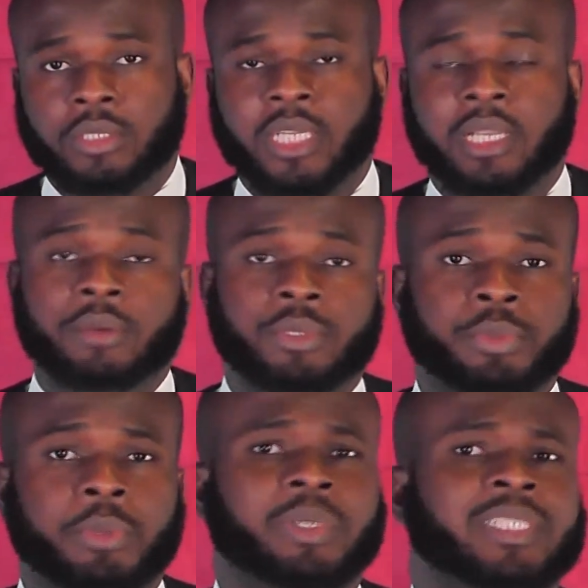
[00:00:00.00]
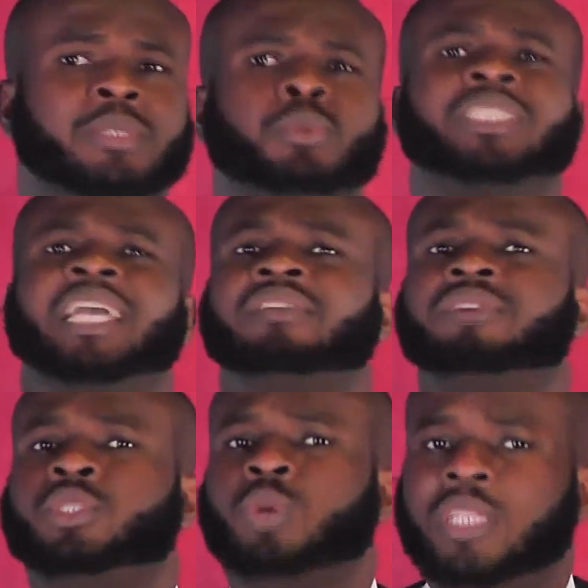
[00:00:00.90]
check out the property, which I
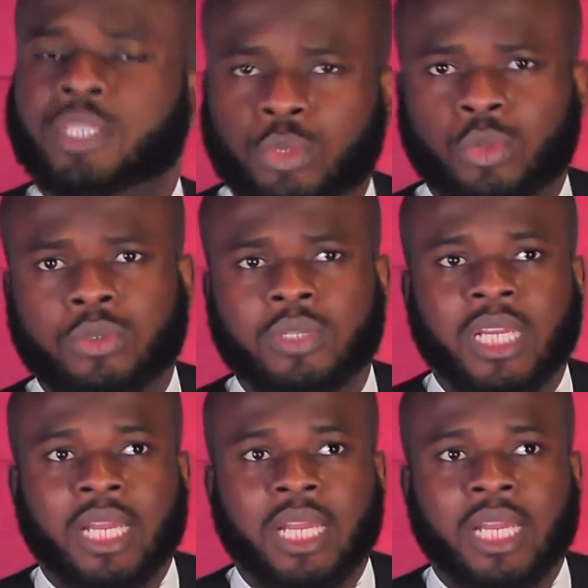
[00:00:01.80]
eventually do,